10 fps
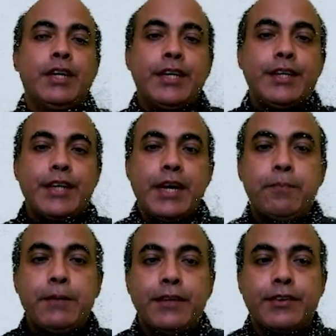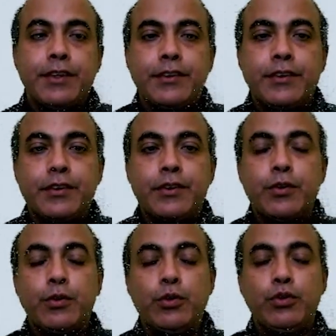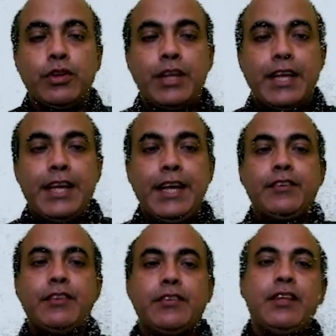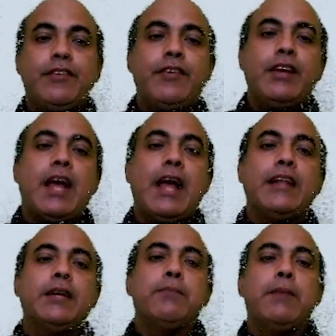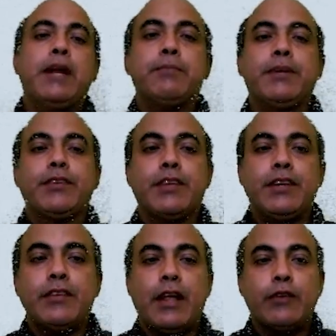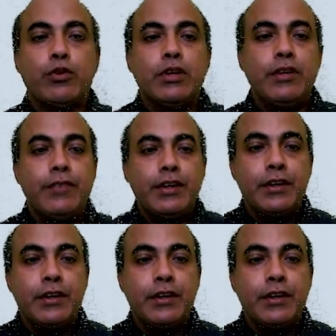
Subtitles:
10 patients whose age is given and then blood pressure is also given.